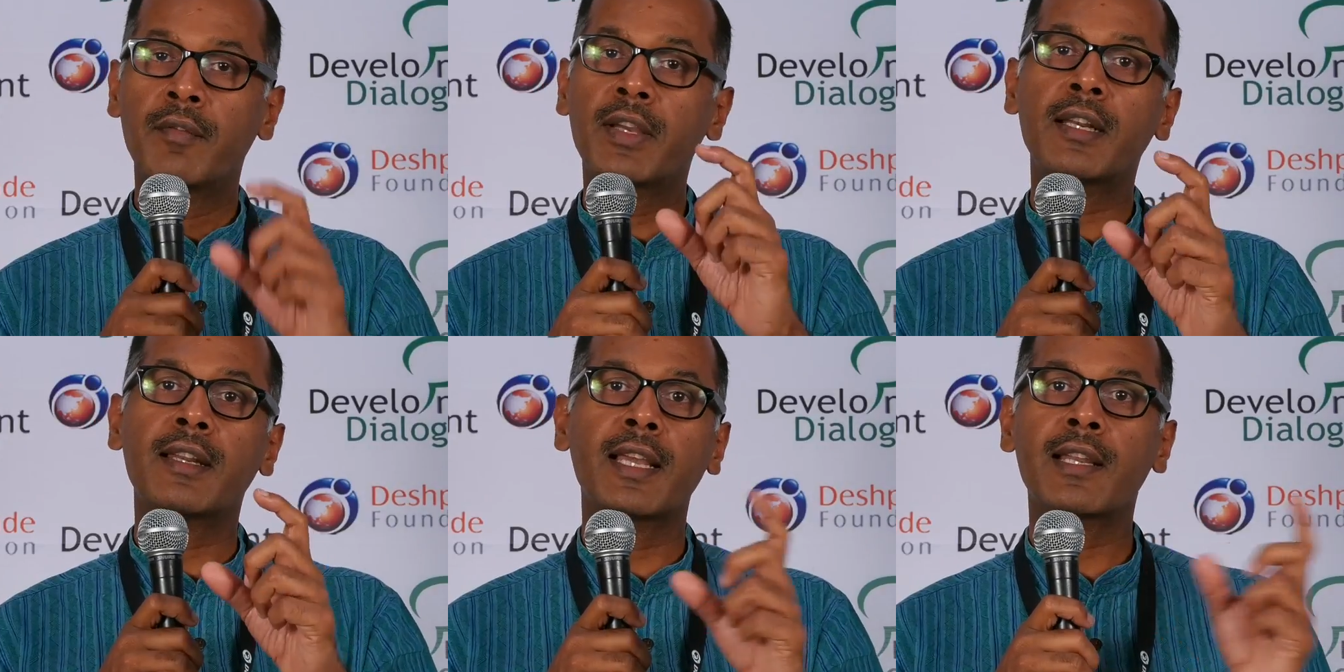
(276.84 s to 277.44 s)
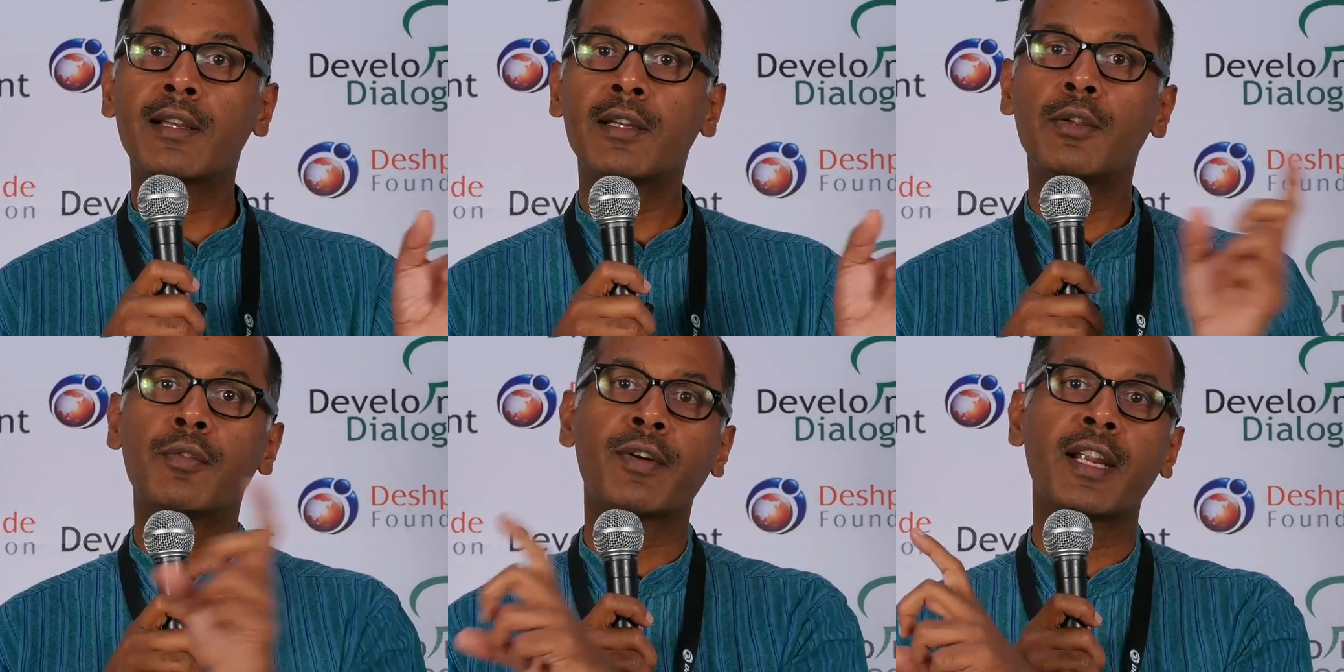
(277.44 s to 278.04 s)
Very rarely
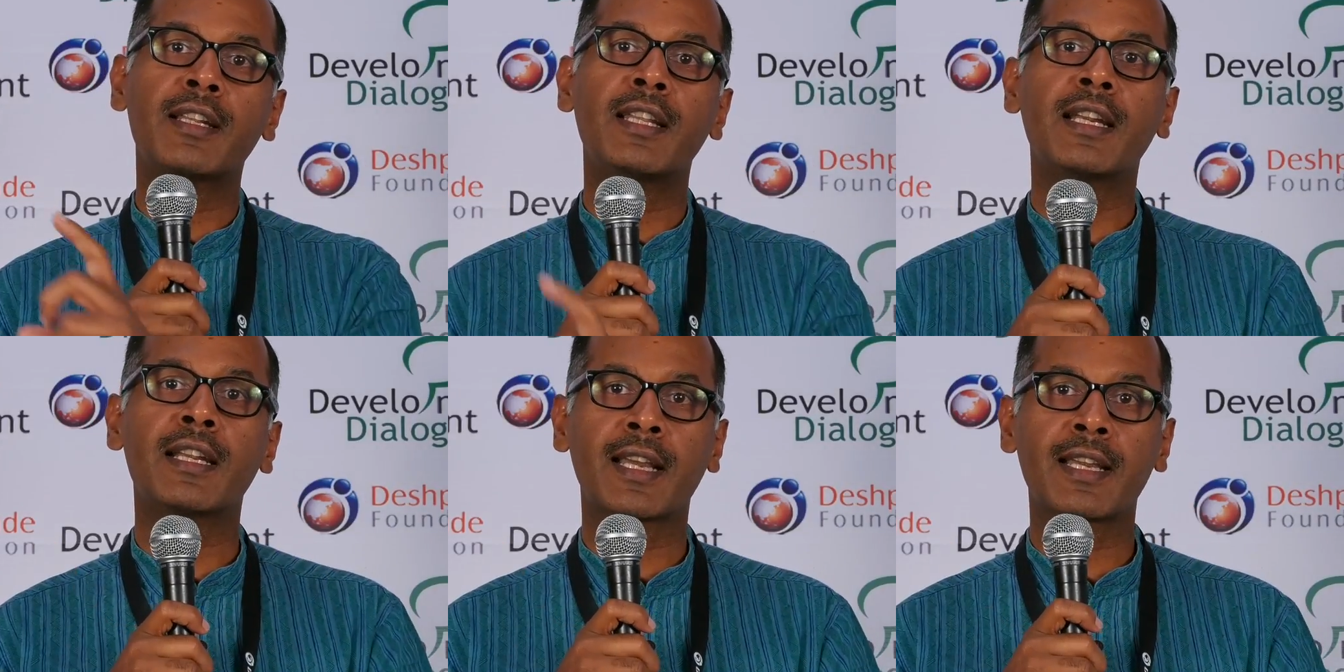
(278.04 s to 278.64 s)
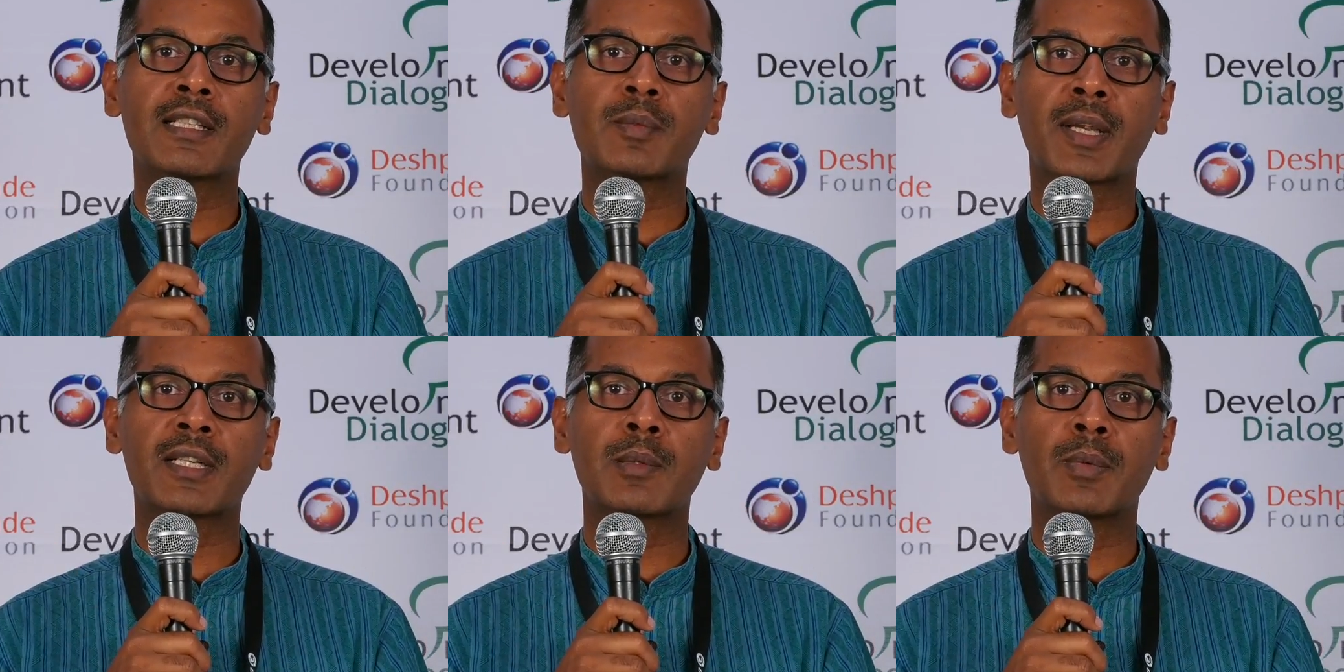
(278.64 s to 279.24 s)
do you find the entire
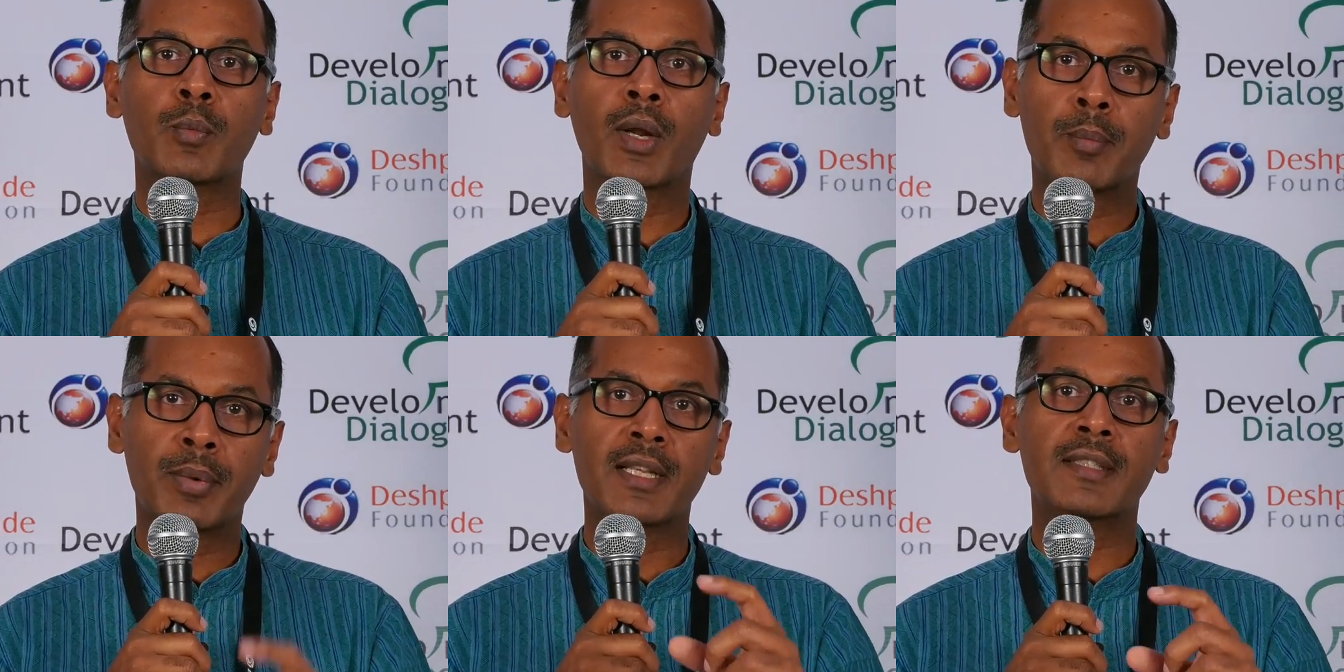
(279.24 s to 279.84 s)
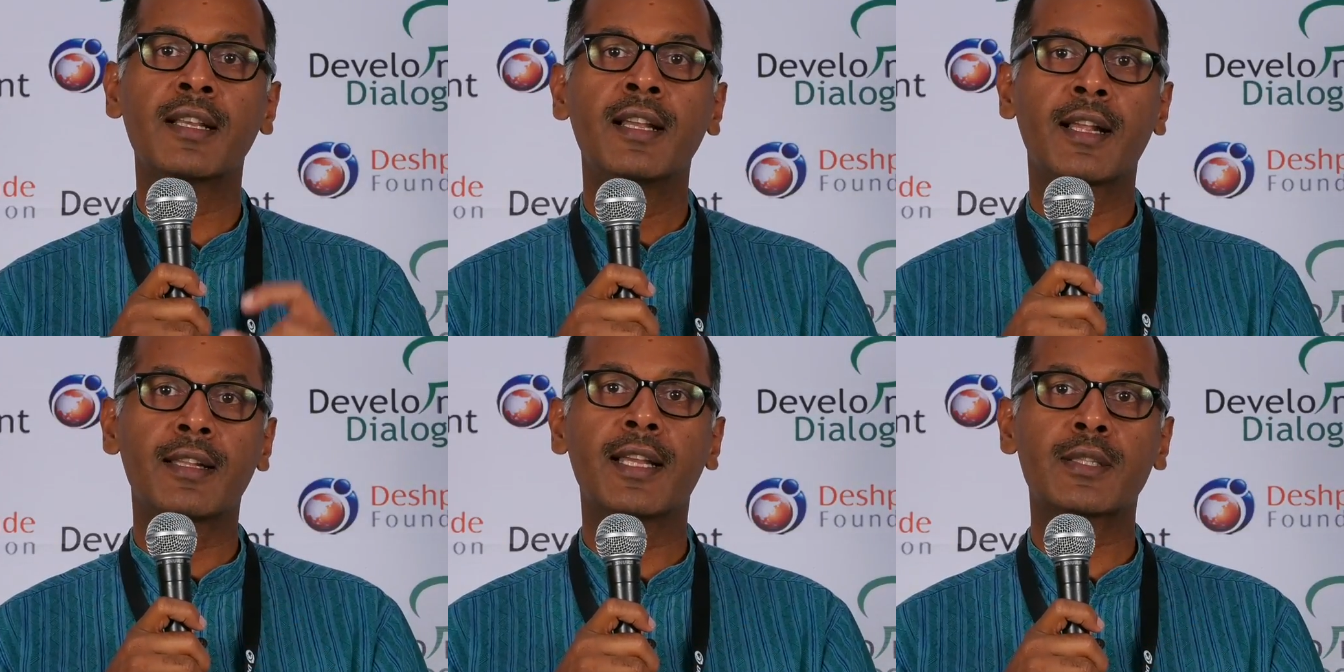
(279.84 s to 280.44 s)
spectrum in one place,
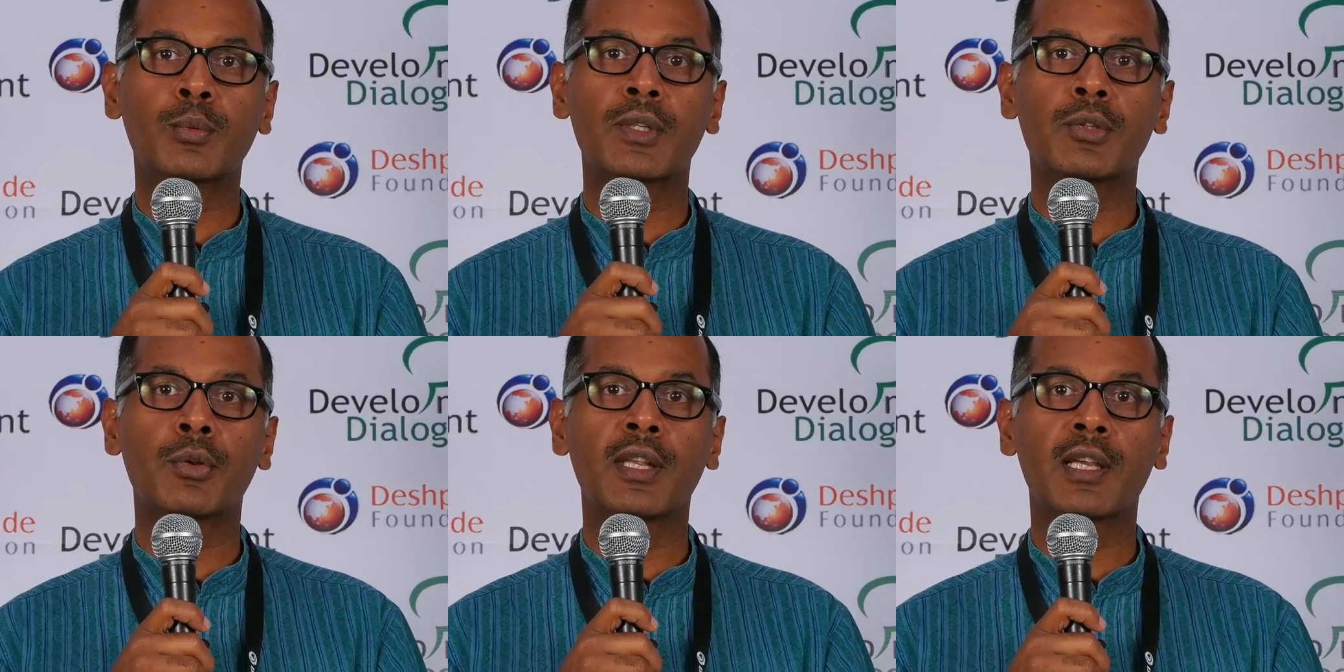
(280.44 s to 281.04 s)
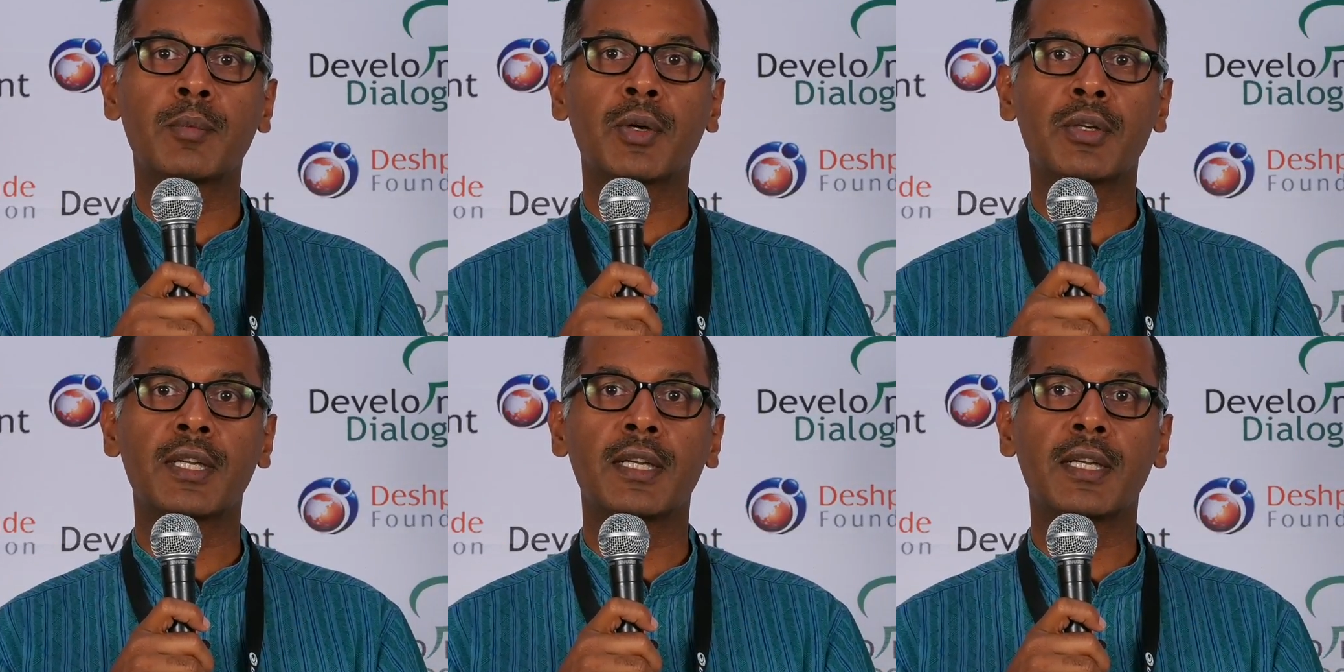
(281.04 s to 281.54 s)
and that's what's unique about